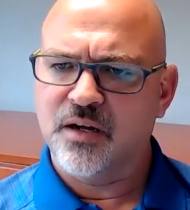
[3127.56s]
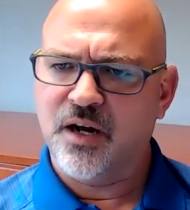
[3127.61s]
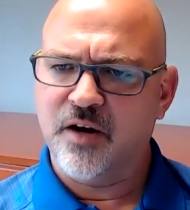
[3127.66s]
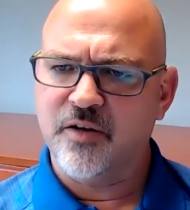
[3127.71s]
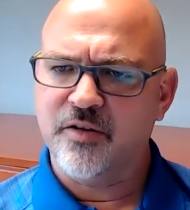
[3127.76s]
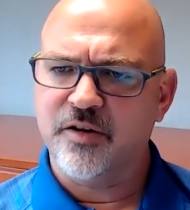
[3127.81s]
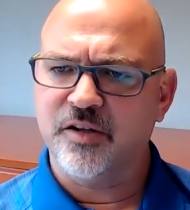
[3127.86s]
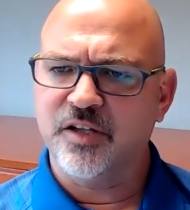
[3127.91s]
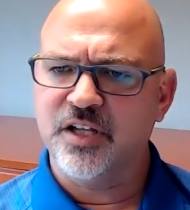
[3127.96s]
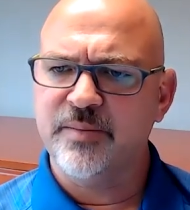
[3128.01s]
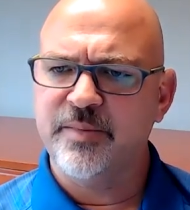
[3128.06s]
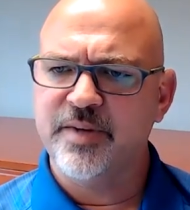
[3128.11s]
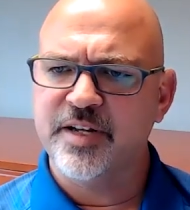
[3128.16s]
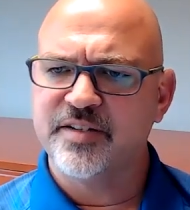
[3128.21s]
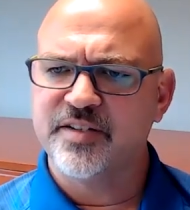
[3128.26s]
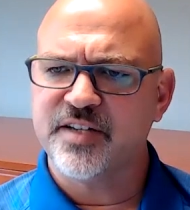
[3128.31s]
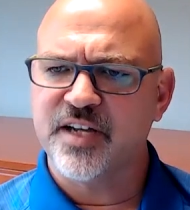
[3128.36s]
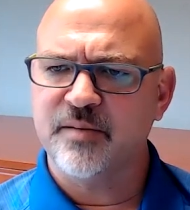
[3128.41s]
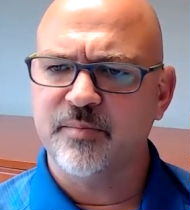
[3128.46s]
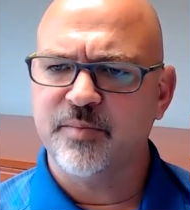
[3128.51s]
there
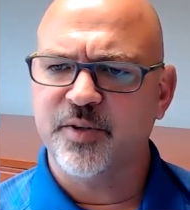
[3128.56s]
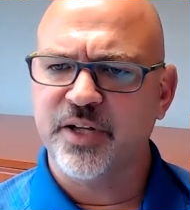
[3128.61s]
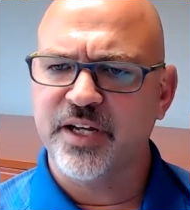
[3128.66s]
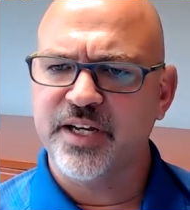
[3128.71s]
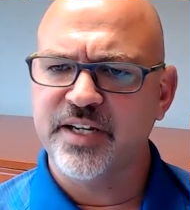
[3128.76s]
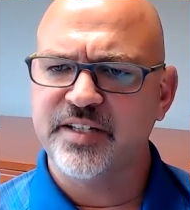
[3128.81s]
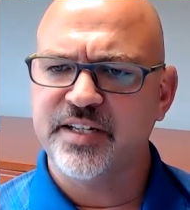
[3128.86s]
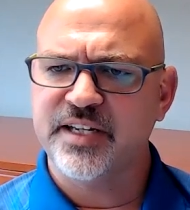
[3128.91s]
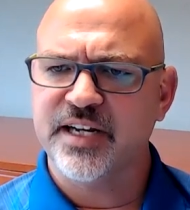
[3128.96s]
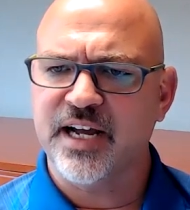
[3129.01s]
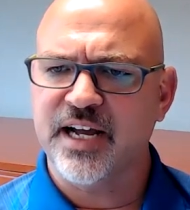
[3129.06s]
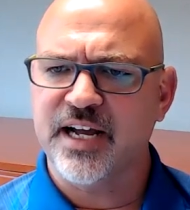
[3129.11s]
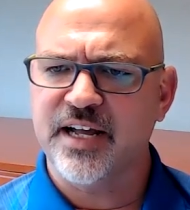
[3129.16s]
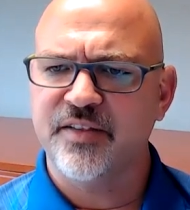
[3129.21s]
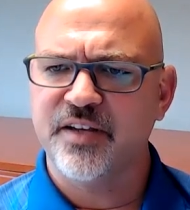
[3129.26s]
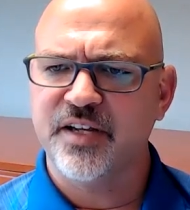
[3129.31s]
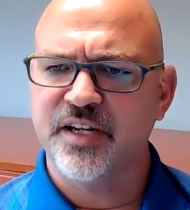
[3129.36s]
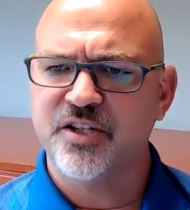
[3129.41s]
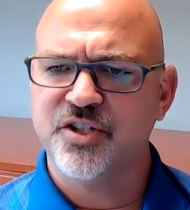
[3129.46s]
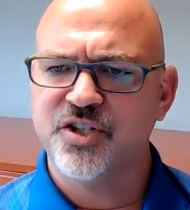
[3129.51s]
limits on placing on
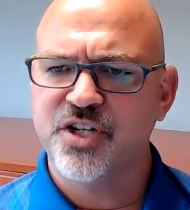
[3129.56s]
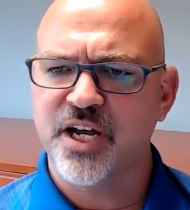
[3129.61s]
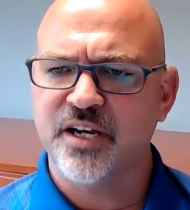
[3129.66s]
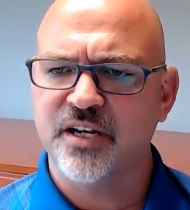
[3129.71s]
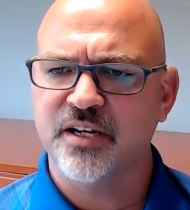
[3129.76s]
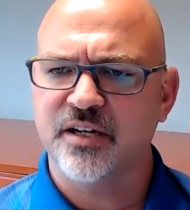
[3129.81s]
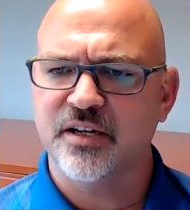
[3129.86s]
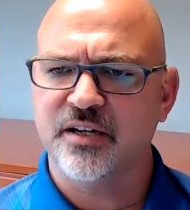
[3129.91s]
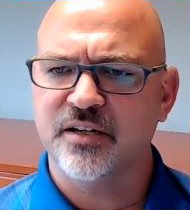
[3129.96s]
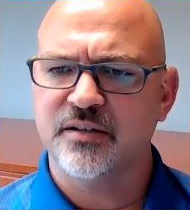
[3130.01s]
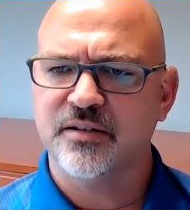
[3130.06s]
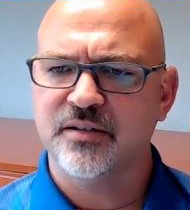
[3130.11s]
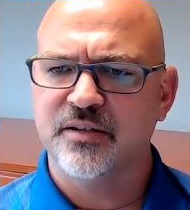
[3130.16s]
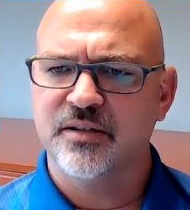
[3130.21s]
the agenda